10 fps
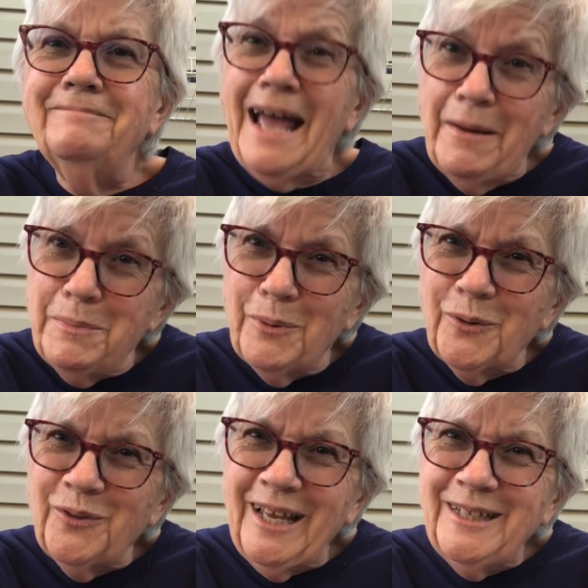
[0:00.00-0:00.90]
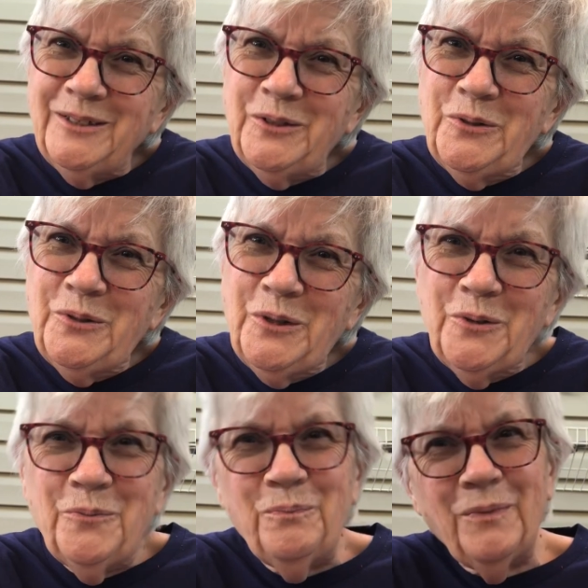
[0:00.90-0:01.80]
Happy birthday to
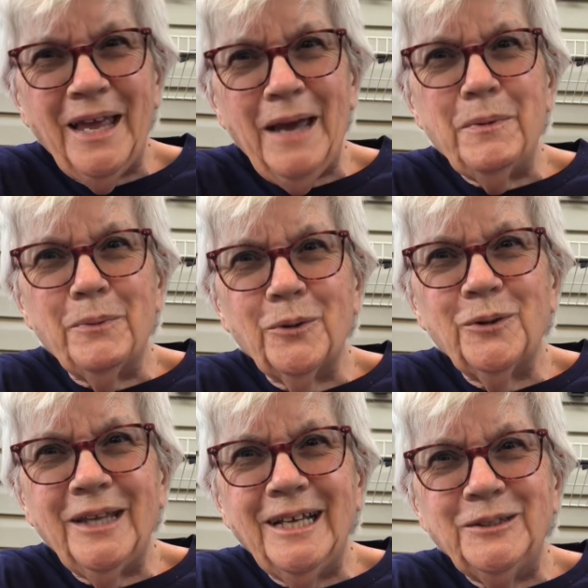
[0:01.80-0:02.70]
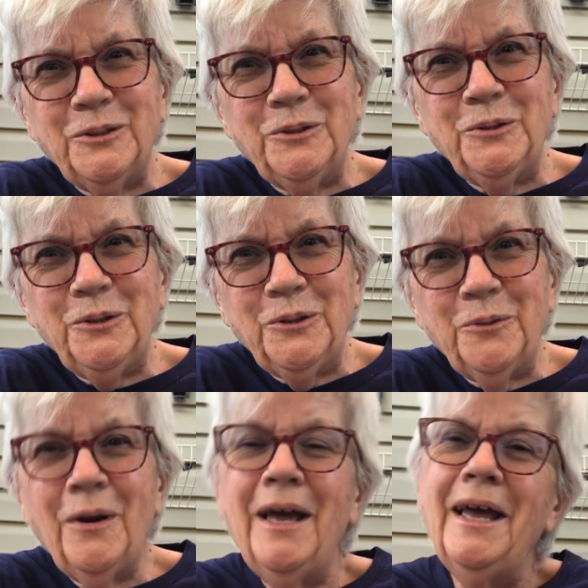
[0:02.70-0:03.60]
you. Happy birthday to
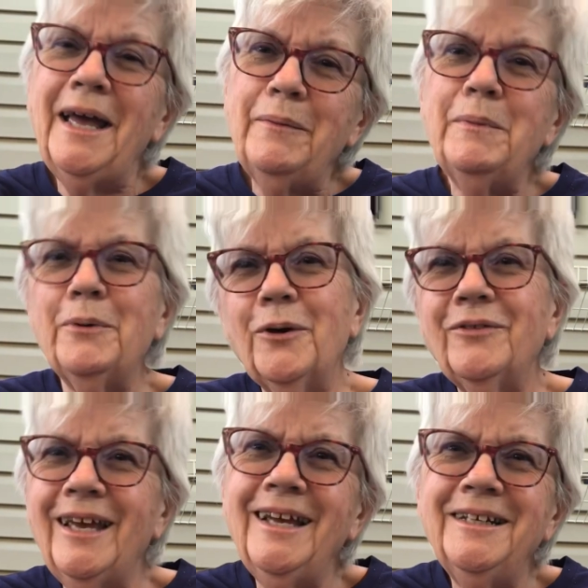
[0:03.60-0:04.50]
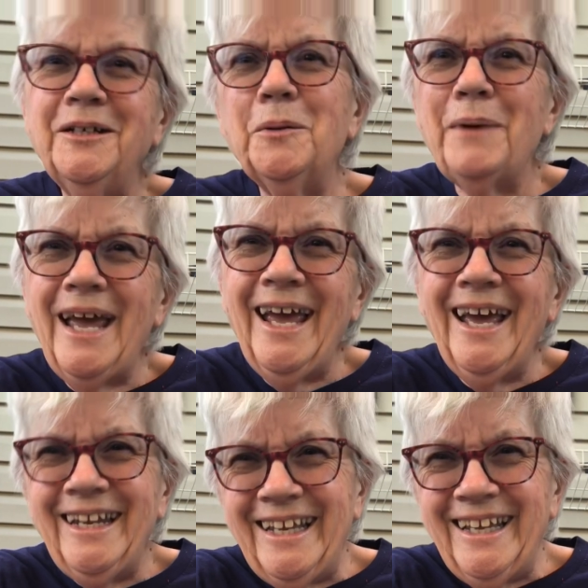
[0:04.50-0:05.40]
you. Happy birthday, dear
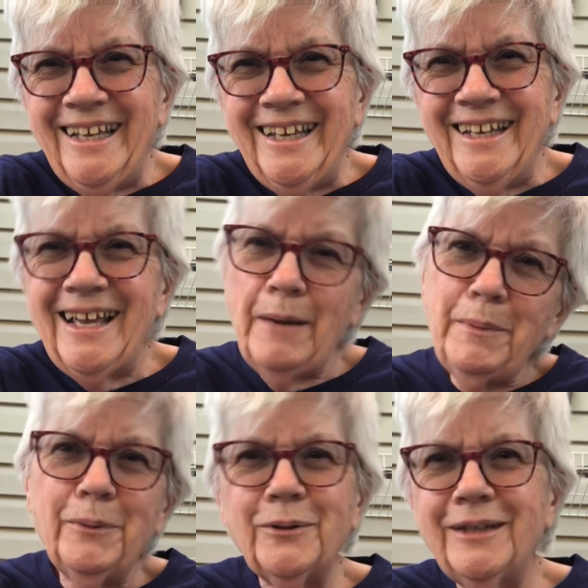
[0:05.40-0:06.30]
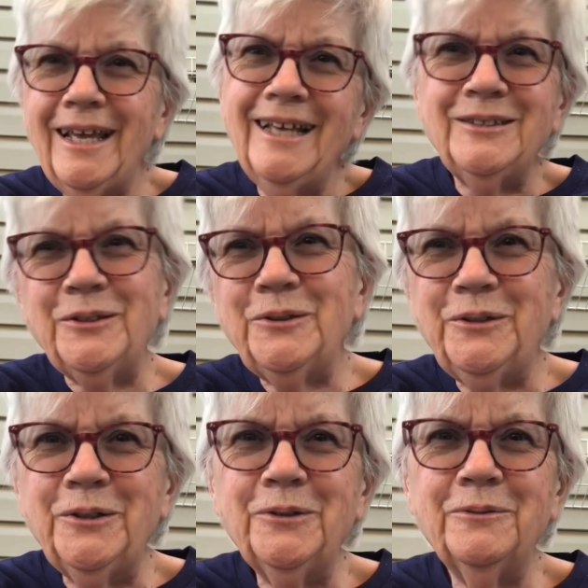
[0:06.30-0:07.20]
Patty. Happy birthday to
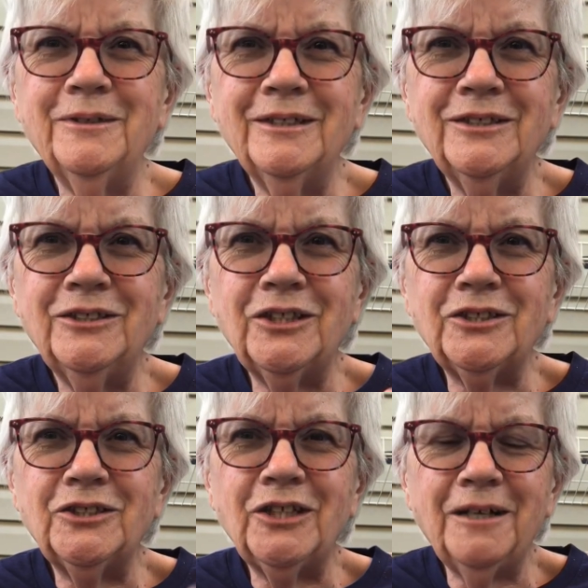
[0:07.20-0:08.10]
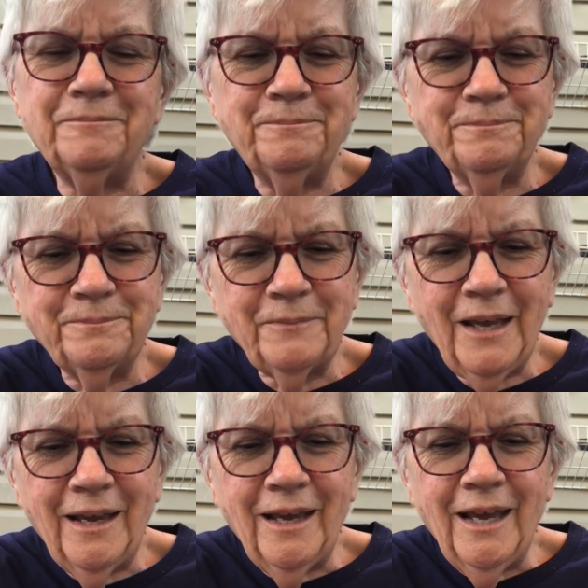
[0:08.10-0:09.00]
you. Cha-cha-cha.
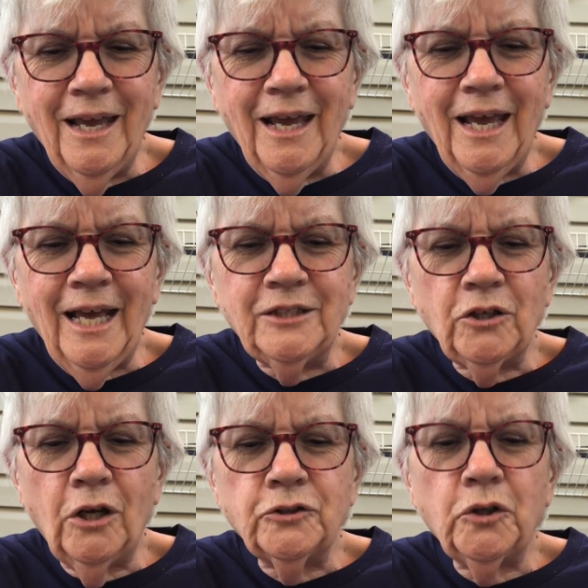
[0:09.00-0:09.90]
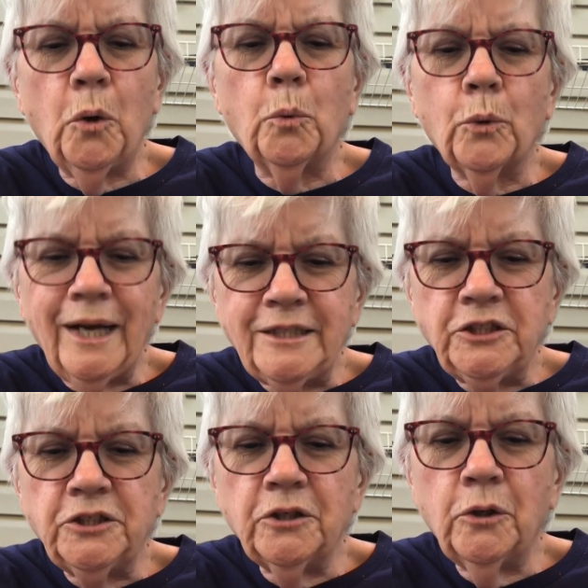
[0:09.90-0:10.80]
It's also
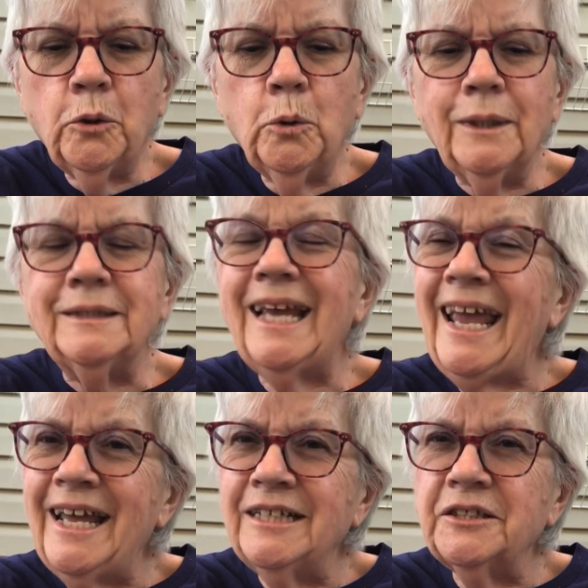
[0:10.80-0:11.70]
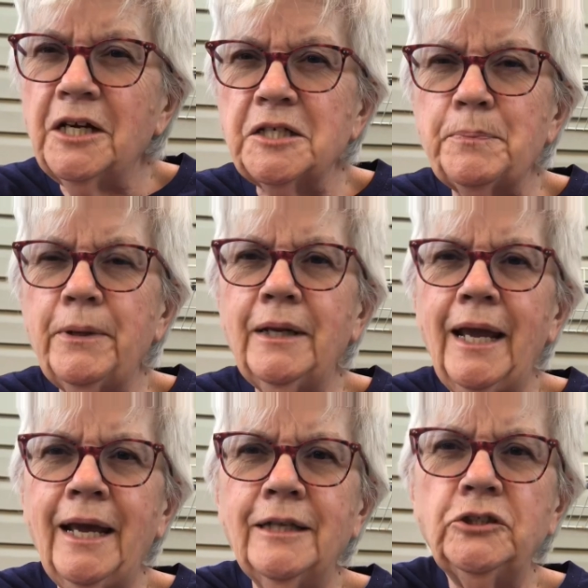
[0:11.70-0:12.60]
Rich, who is Anna's husband.
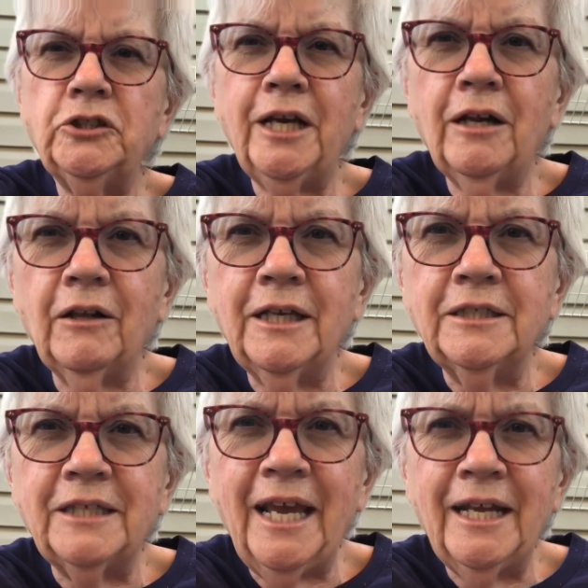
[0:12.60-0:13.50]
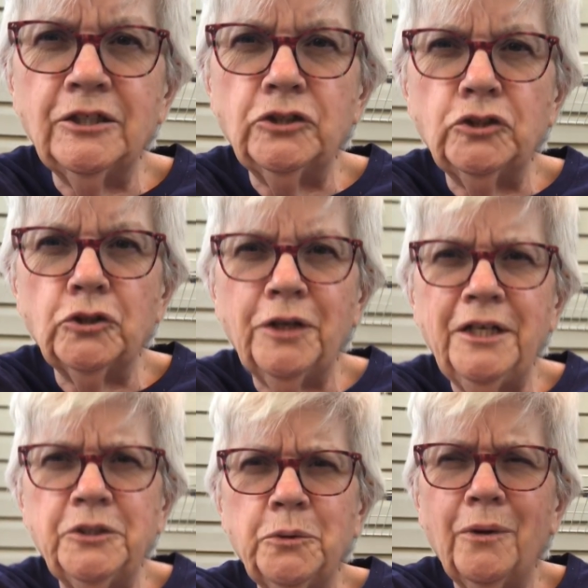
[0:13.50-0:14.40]
Anna's channel is Anna's Journey
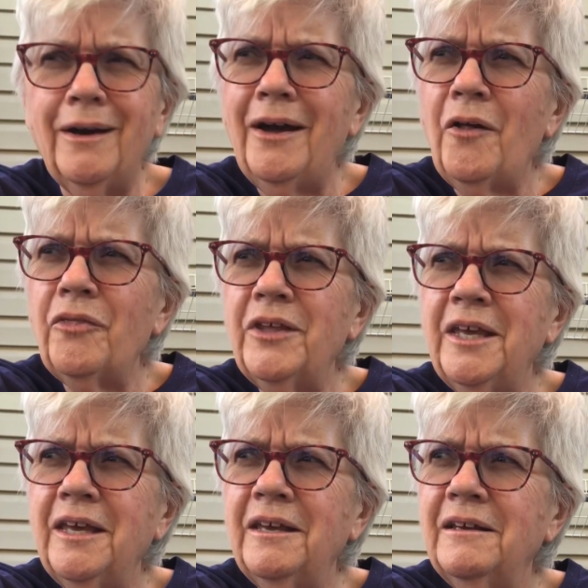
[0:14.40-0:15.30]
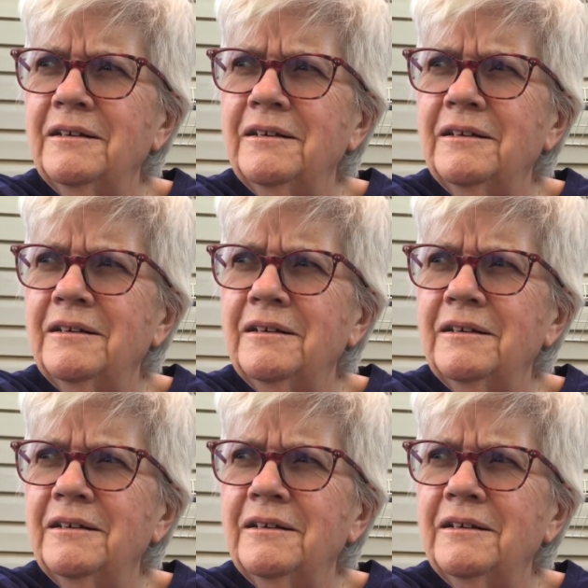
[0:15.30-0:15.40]
to a Healthy